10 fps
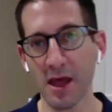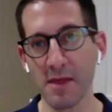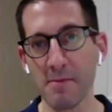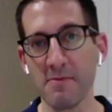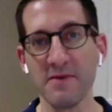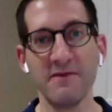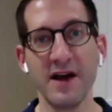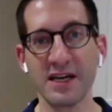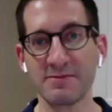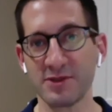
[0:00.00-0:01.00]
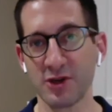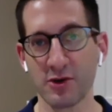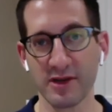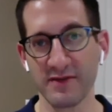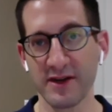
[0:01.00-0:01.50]
The vast majority, in
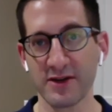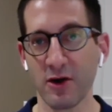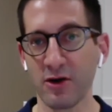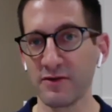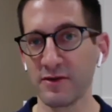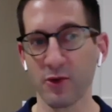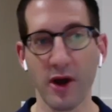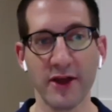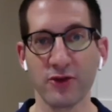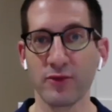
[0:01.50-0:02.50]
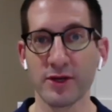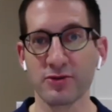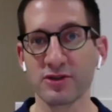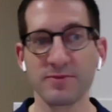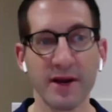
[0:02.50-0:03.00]
fact, all of them were either
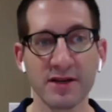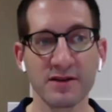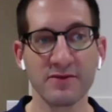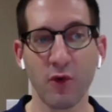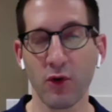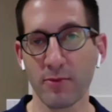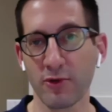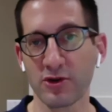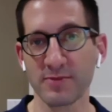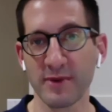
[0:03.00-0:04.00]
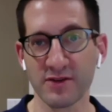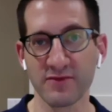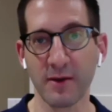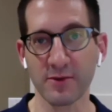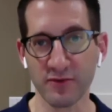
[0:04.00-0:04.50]
retrospective or prospective
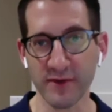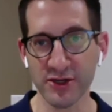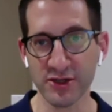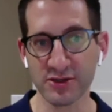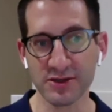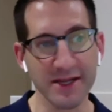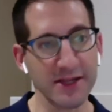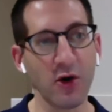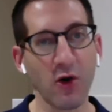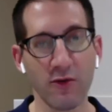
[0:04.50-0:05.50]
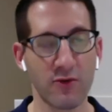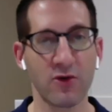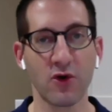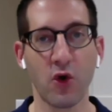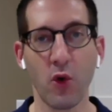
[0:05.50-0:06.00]
observational, and the overall
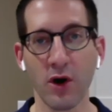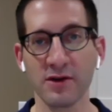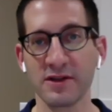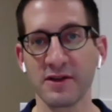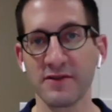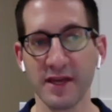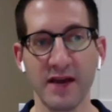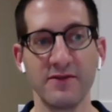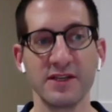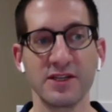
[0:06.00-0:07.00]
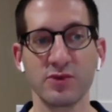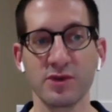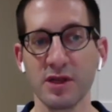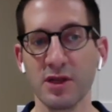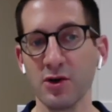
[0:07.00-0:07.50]
quality of the evidence was
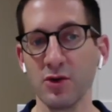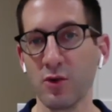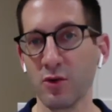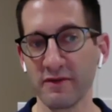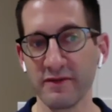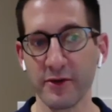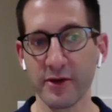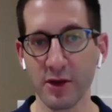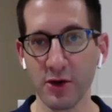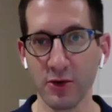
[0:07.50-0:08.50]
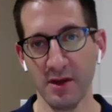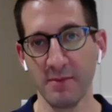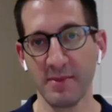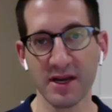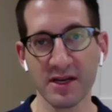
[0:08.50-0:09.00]
low or very low.
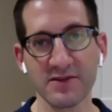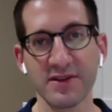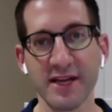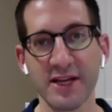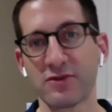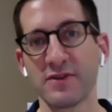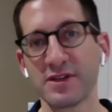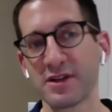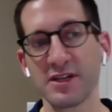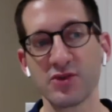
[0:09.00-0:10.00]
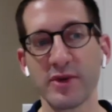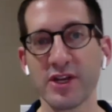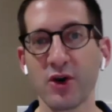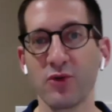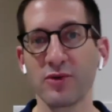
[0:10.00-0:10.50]
Because of the nature of the studies, we could
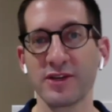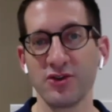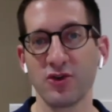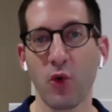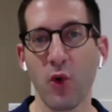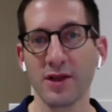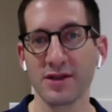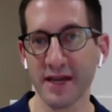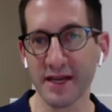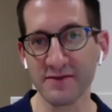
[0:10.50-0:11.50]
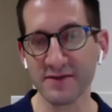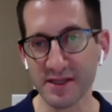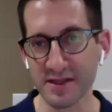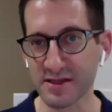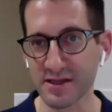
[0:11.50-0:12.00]
only do qualitative
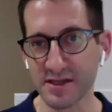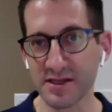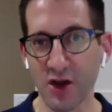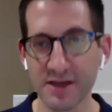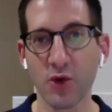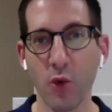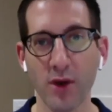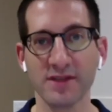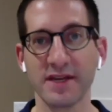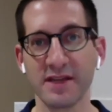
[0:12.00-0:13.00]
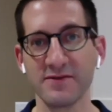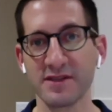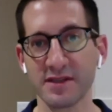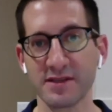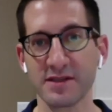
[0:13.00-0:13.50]
synthesis, not quantitative
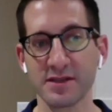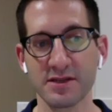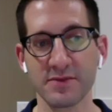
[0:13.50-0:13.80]
synthesis.